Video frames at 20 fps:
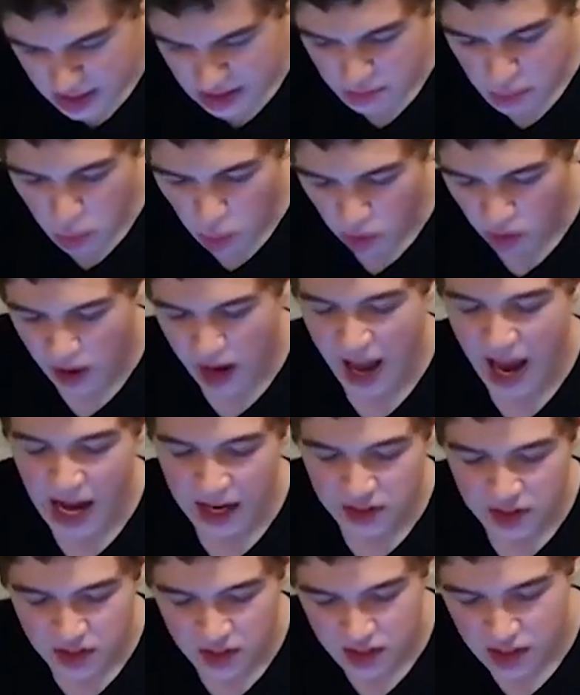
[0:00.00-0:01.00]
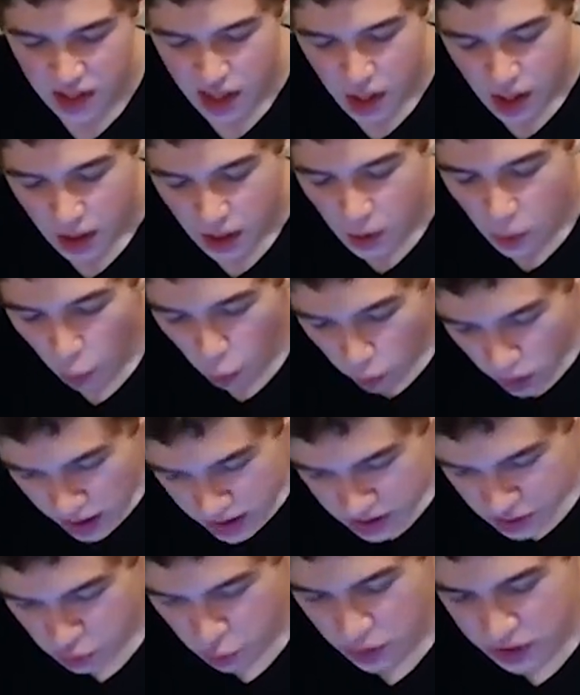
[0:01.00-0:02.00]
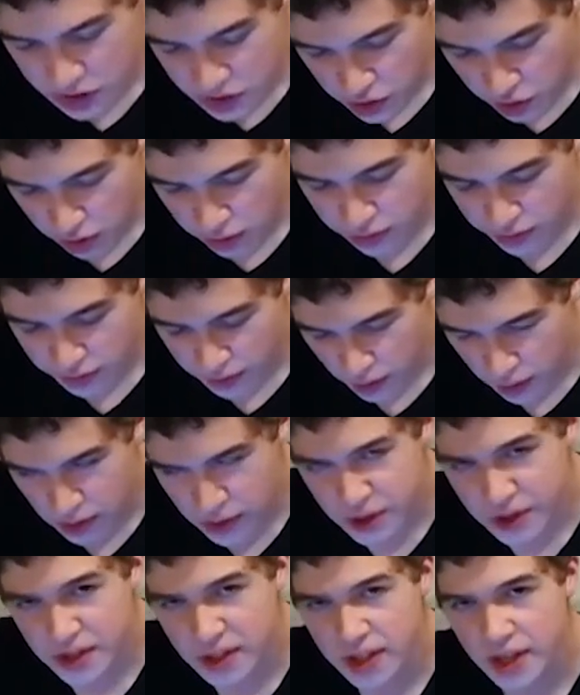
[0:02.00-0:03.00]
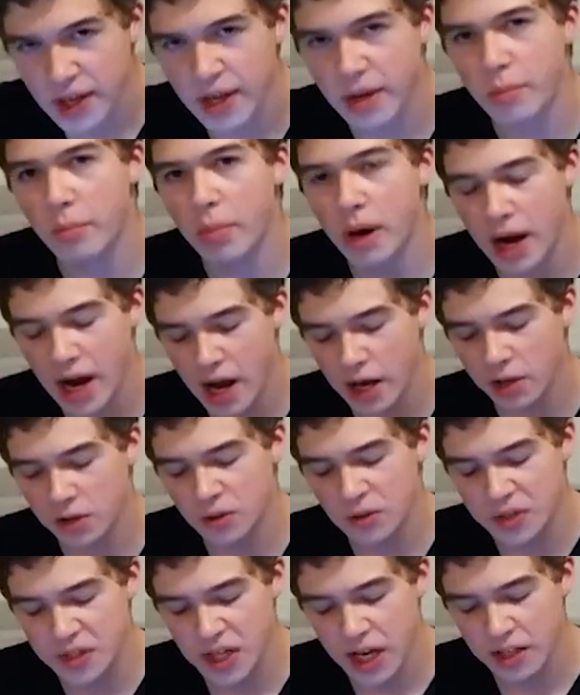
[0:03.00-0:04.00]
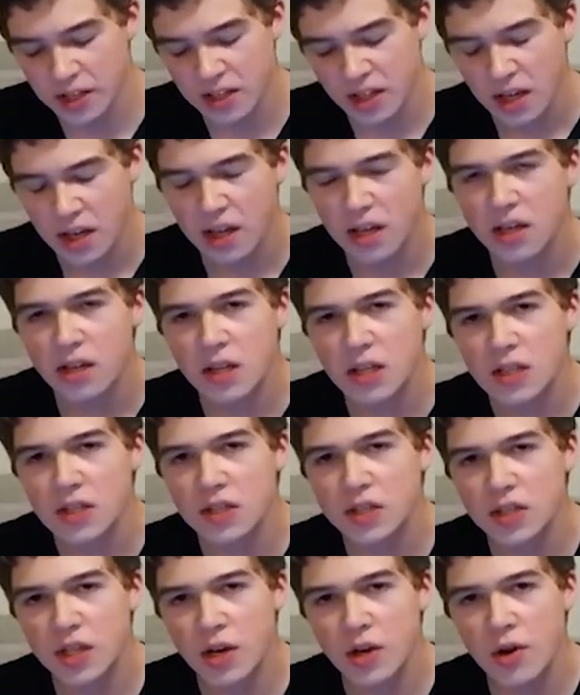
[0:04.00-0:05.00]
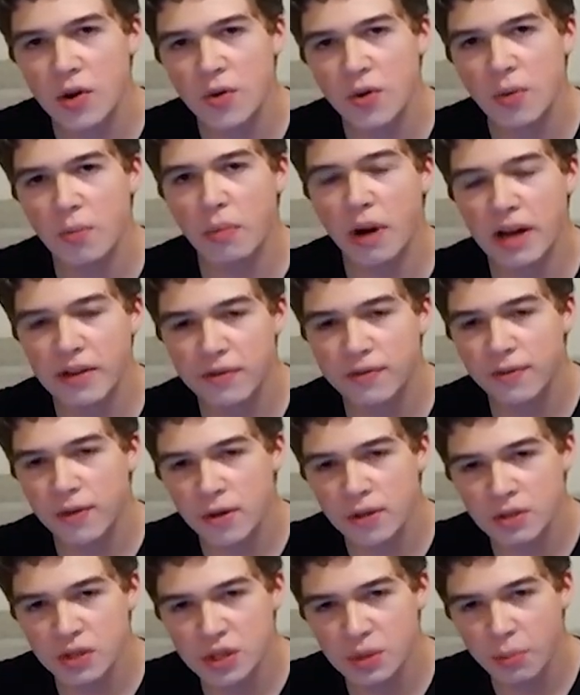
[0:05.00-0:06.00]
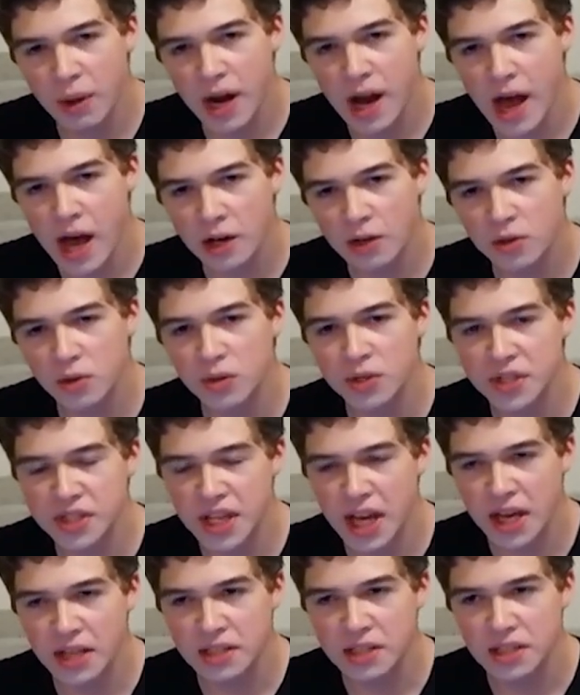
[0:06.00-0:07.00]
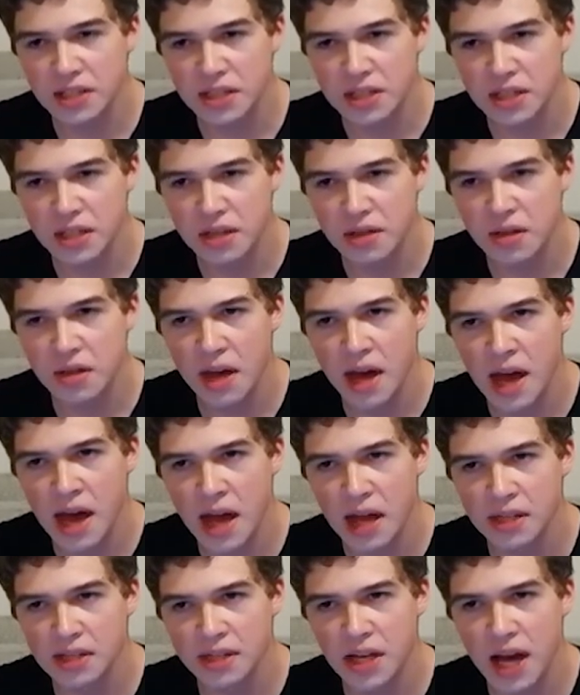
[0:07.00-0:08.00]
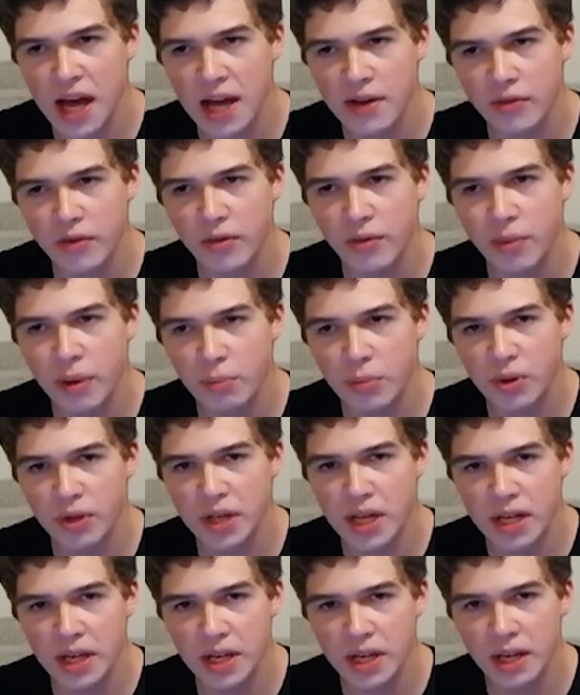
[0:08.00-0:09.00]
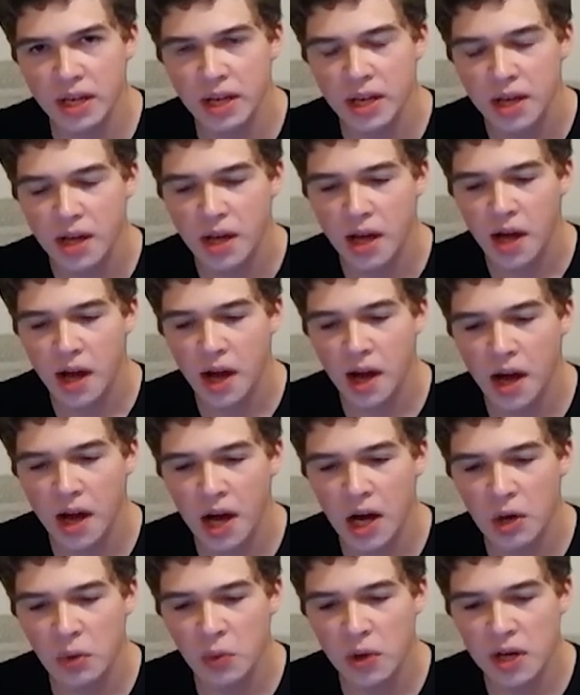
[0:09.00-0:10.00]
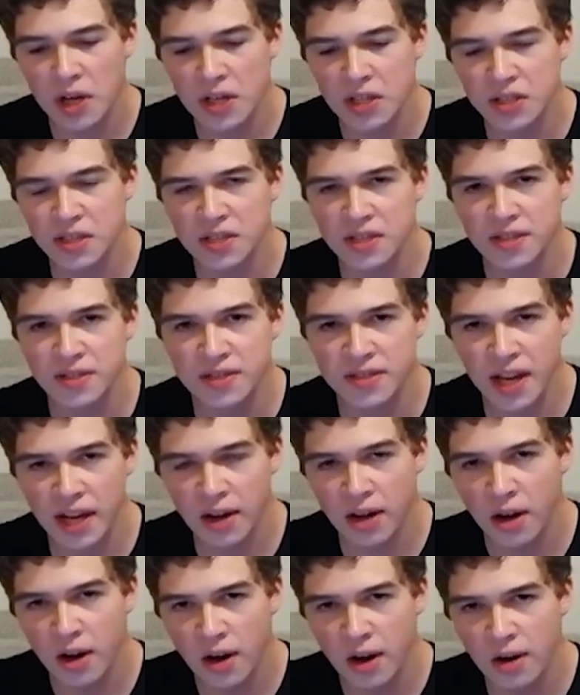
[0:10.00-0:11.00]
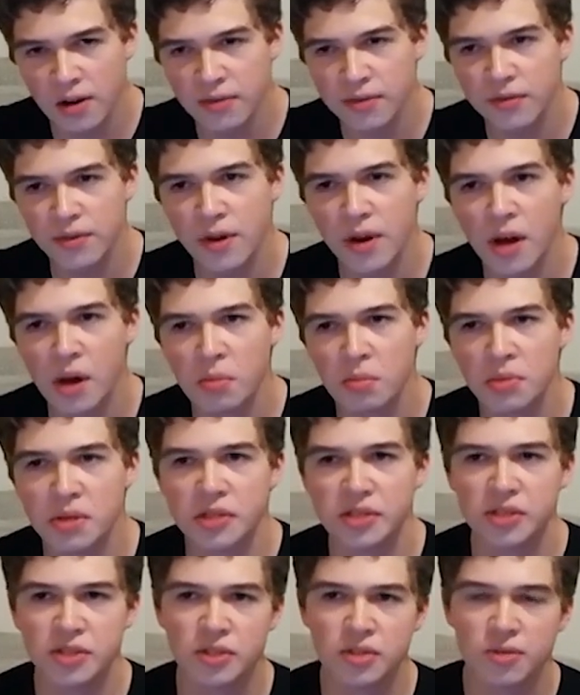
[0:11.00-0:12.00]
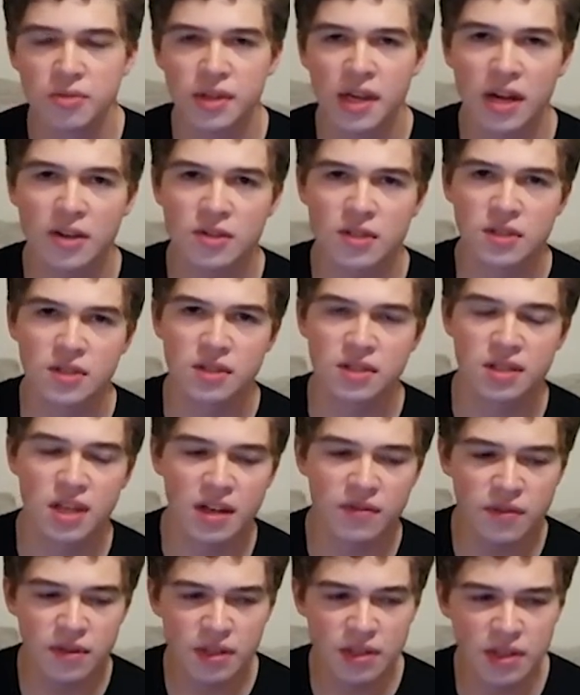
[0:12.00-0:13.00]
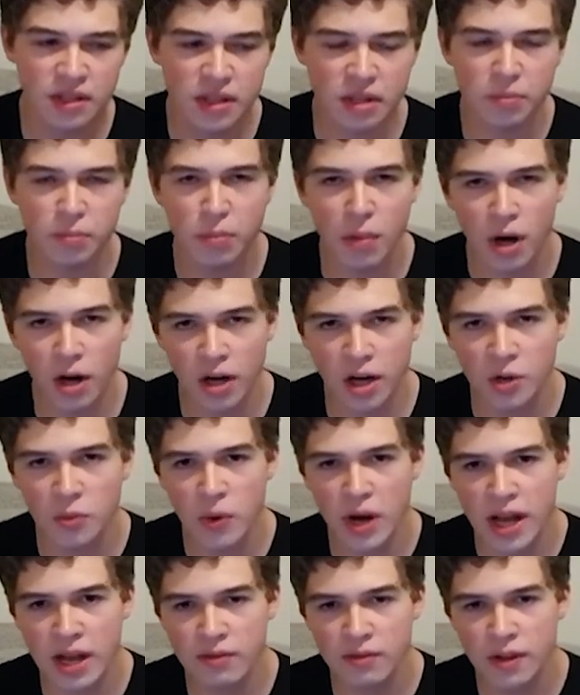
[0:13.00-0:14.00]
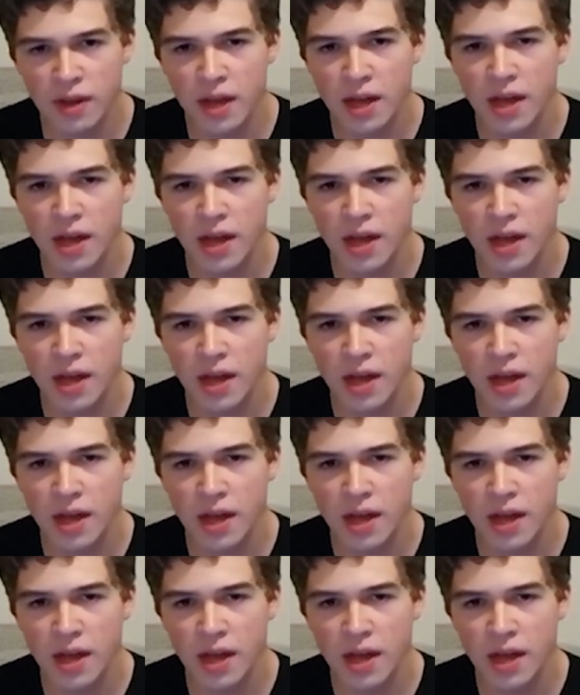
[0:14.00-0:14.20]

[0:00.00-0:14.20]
and More asks, what was your first Bionicle set? So my first Bionicle set that I ever remember getting was Dekar from 2007 in the Mari wave,